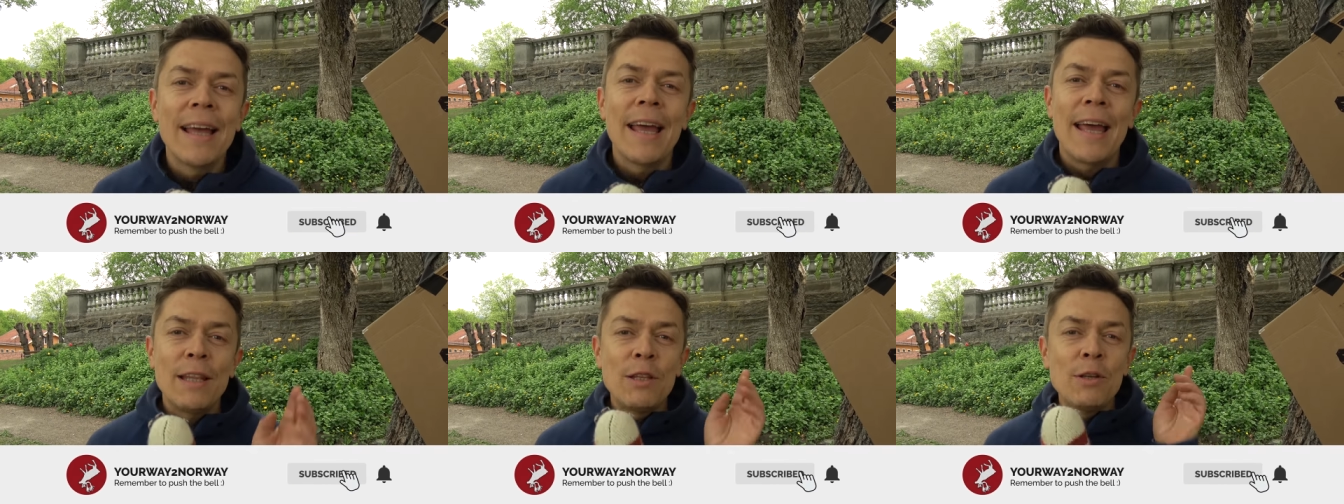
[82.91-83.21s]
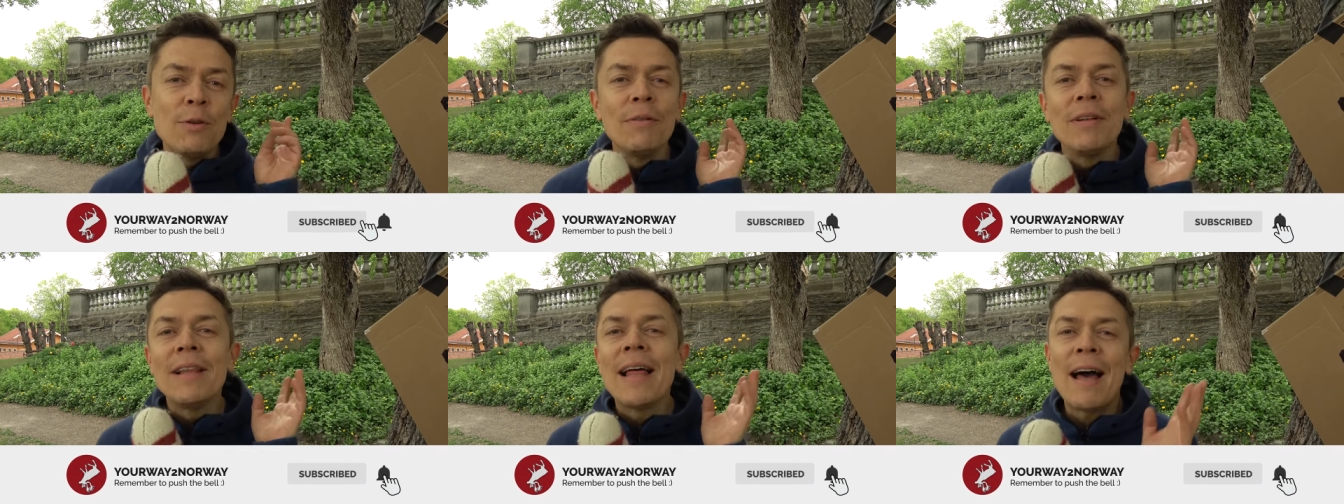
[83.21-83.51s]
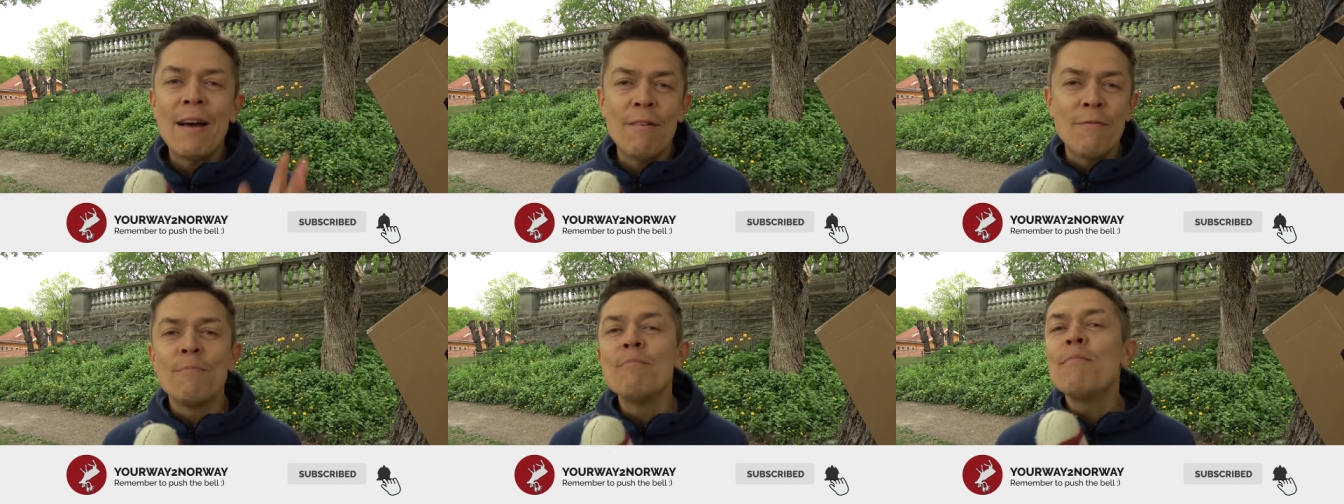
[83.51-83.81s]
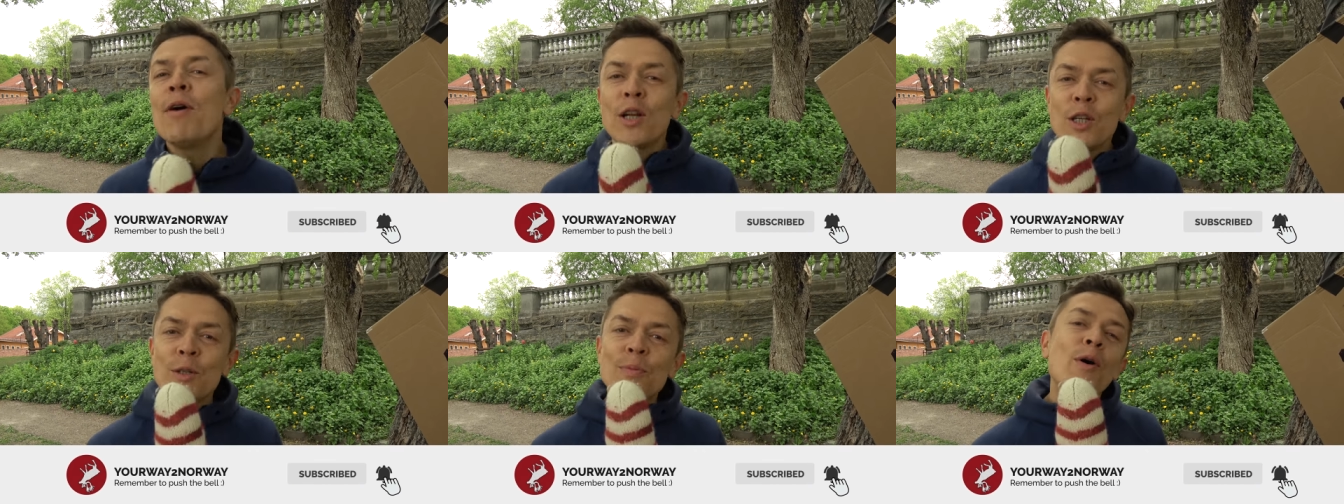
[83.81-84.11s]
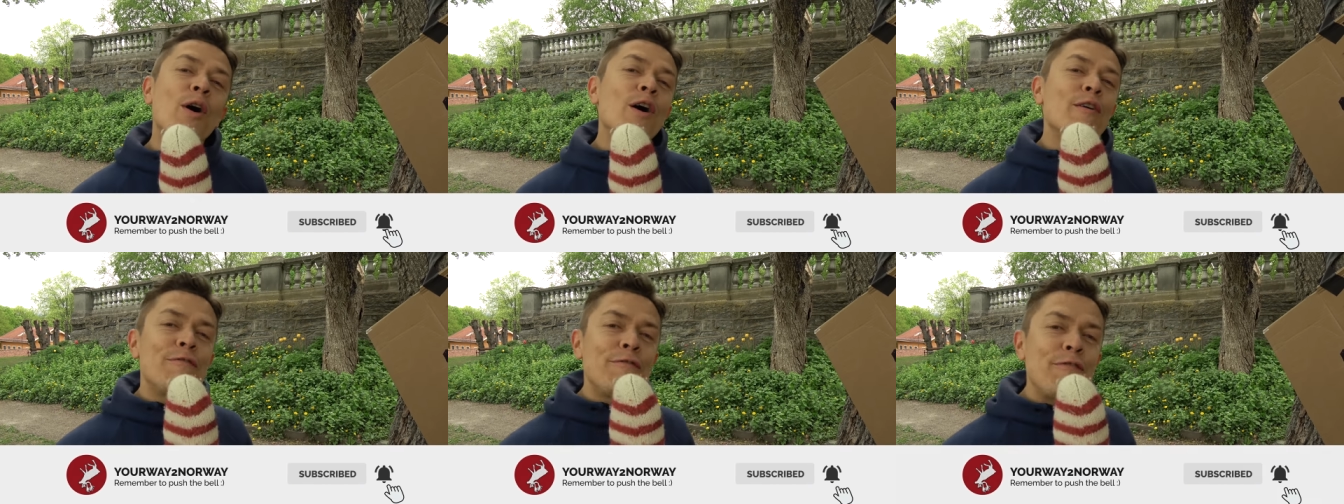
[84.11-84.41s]
and you will have much
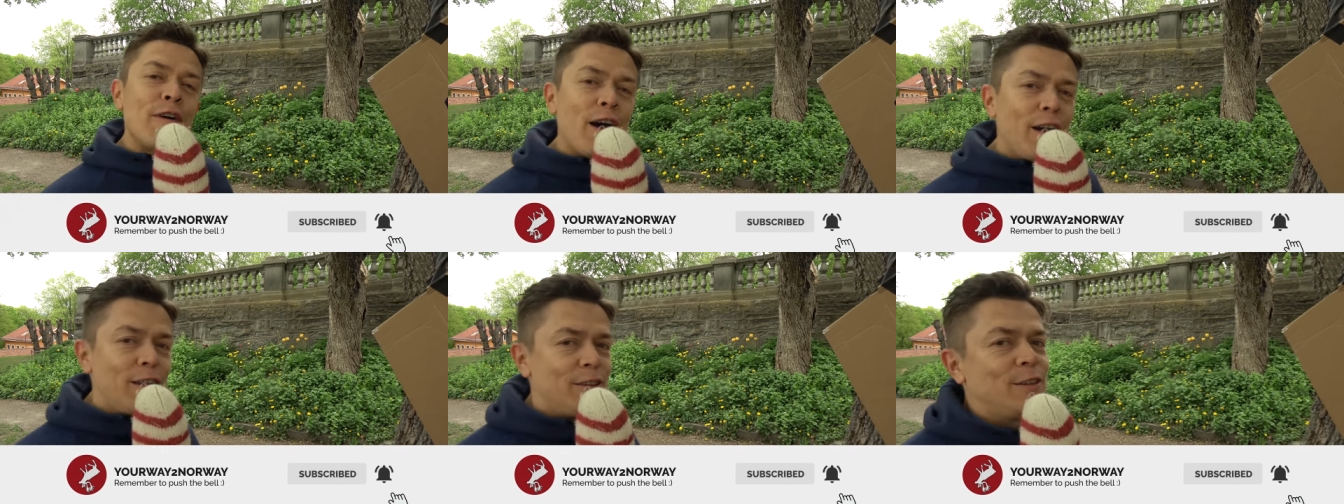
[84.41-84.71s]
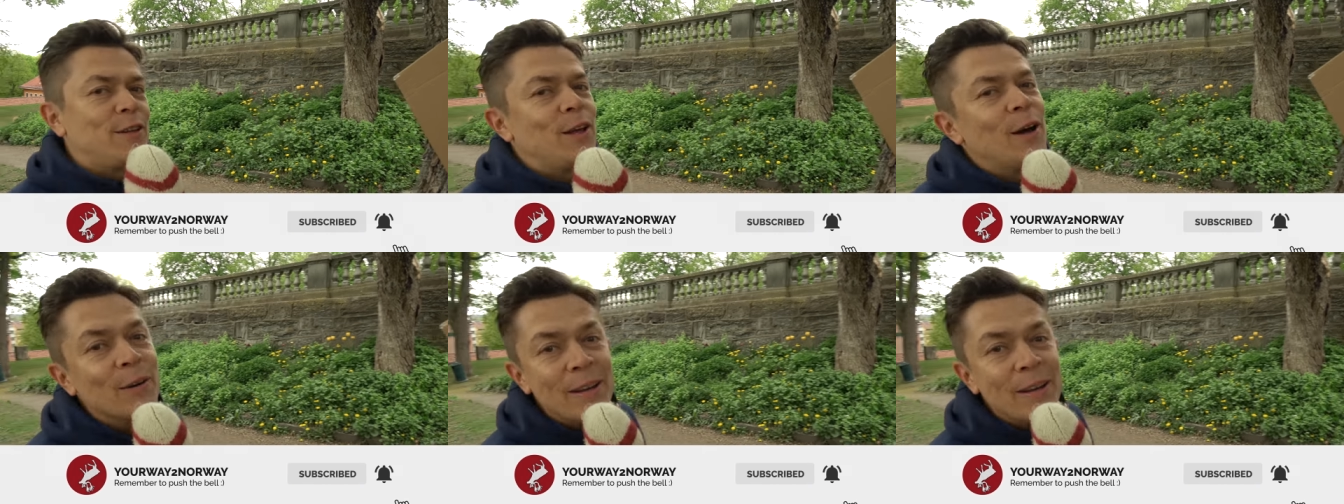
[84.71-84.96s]
more fun.